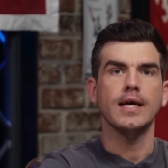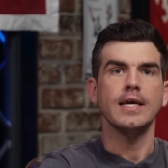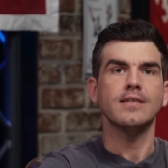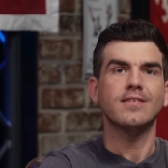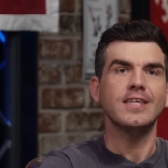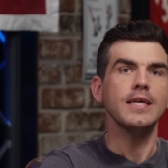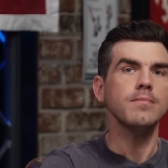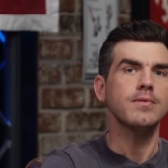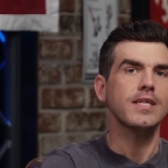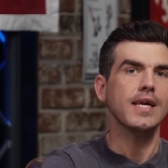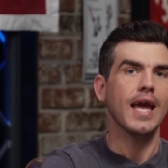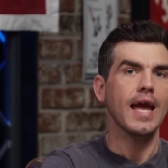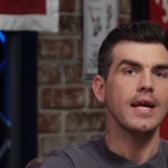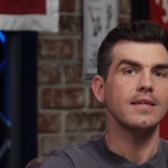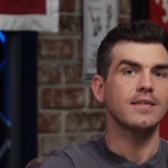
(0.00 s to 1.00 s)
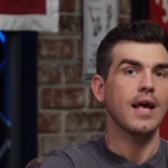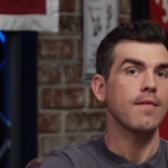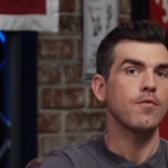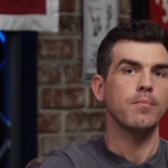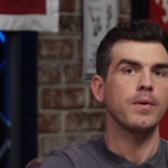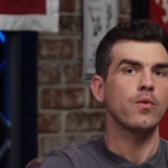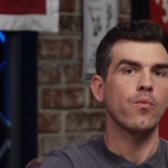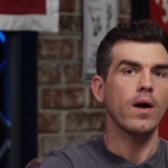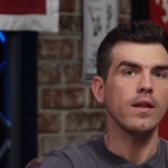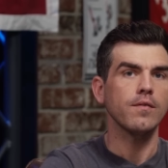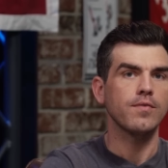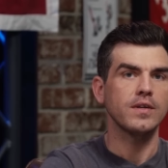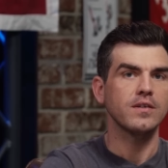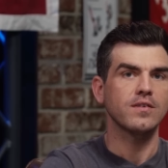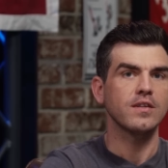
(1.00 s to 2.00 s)
It seems the Canes haven't been
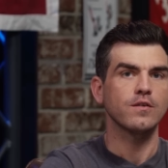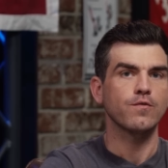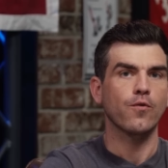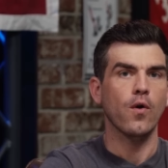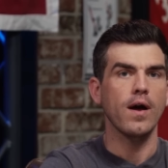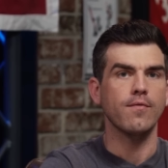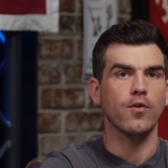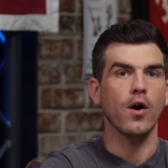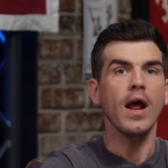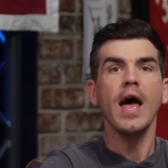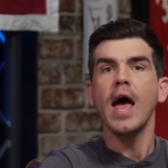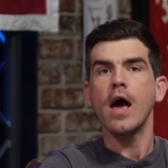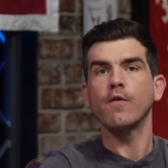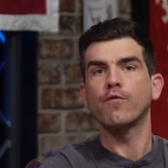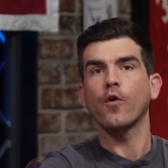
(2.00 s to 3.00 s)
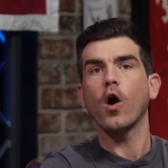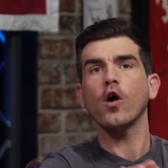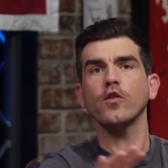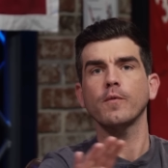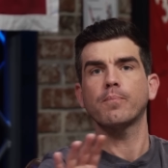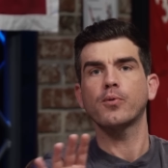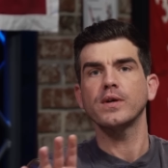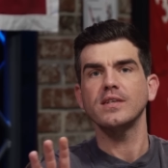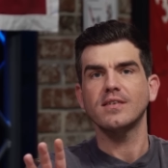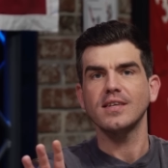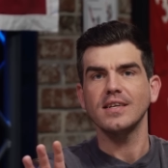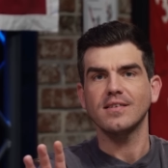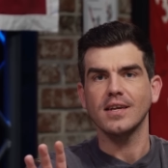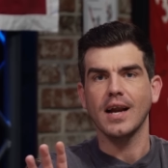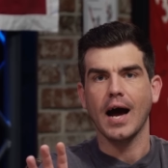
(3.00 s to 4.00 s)
relevant since forever, and for all the
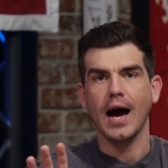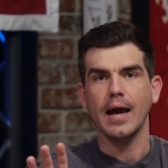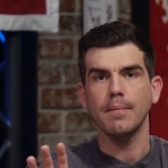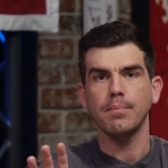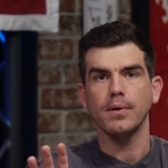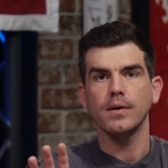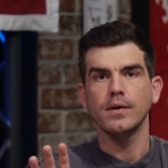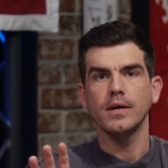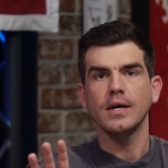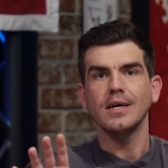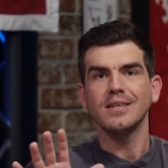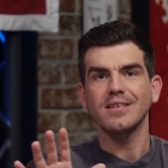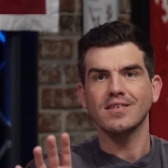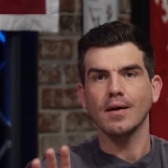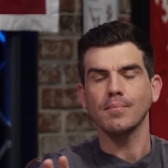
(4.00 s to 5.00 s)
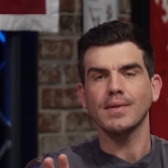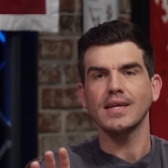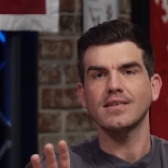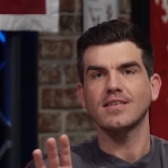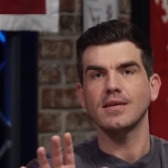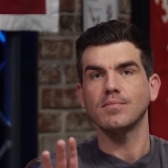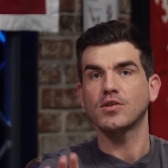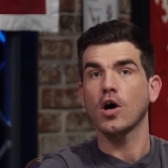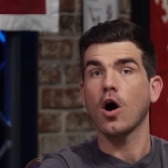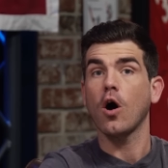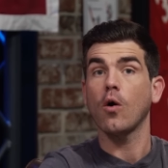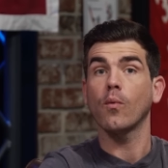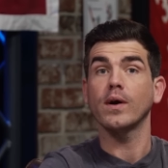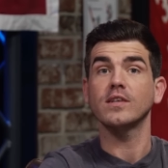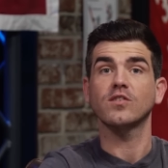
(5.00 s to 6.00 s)
preseason hype, something seems to
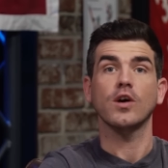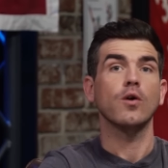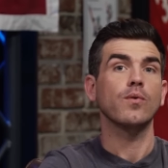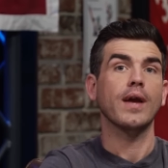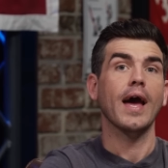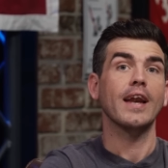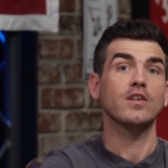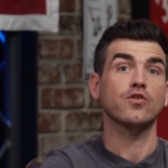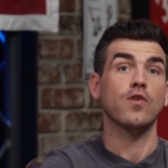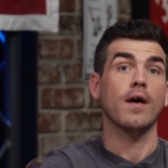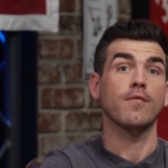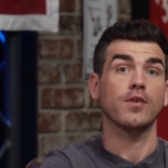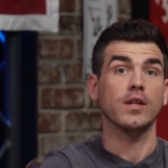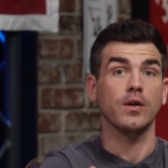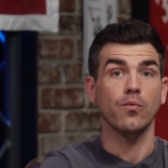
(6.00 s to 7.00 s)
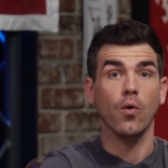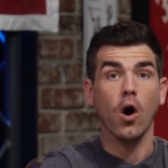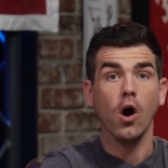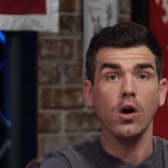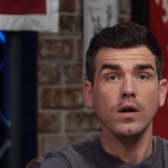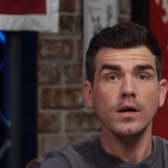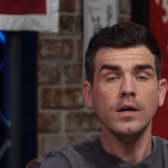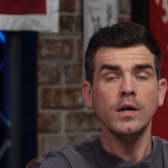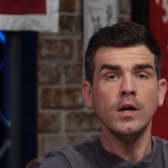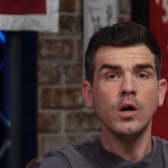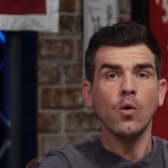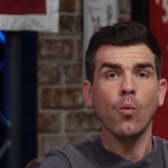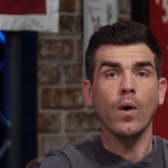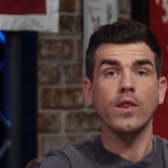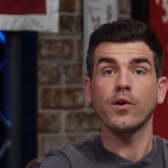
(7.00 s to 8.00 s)
always go catastrophically wrong,
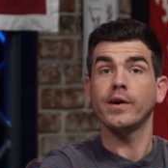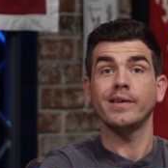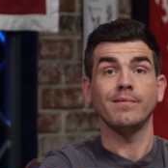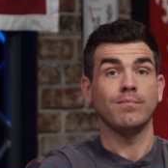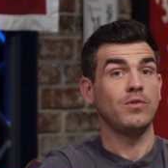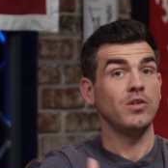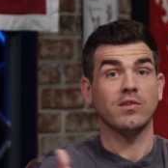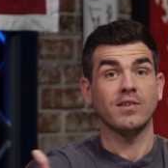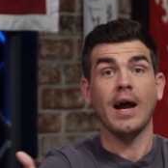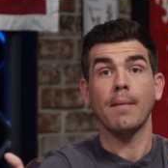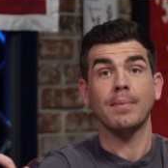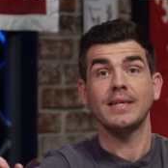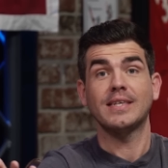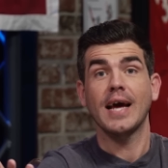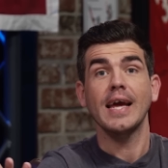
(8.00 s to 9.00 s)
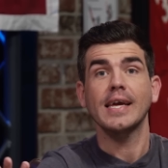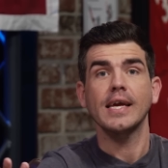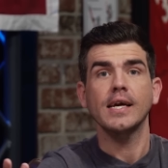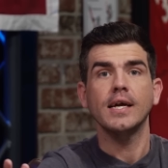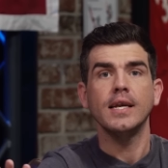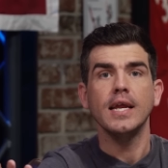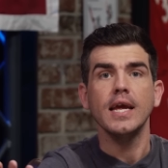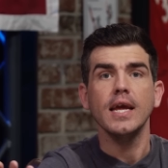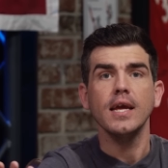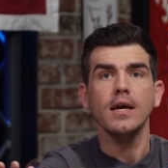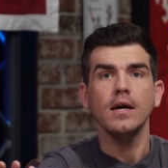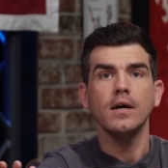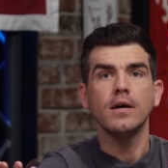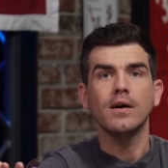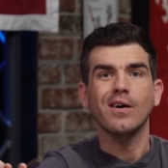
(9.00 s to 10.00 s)
whether it just not be taking a
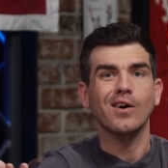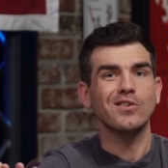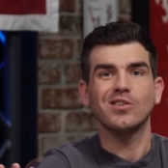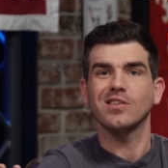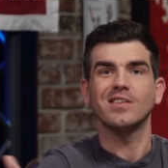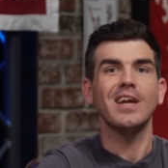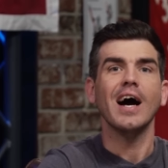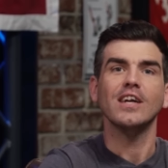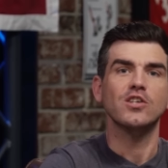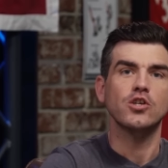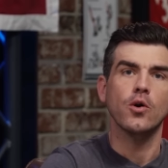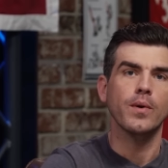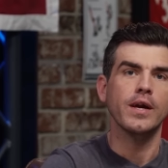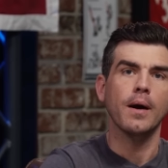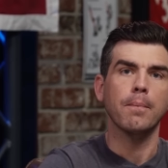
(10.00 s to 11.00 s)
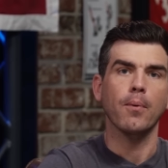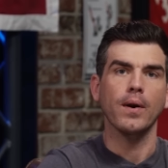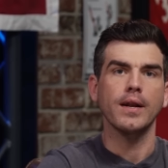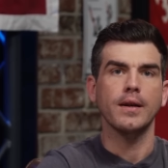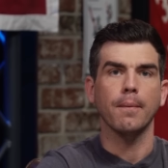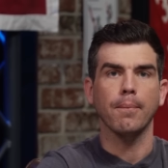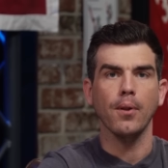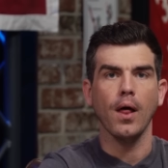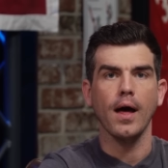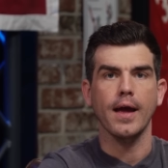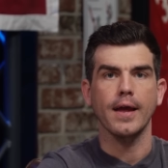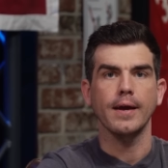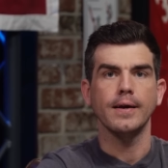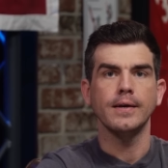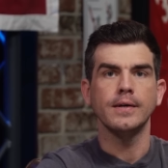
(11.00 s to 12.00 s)
knee or just not showing up ready to
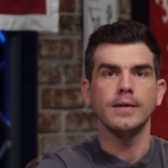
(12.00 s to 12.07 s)
play.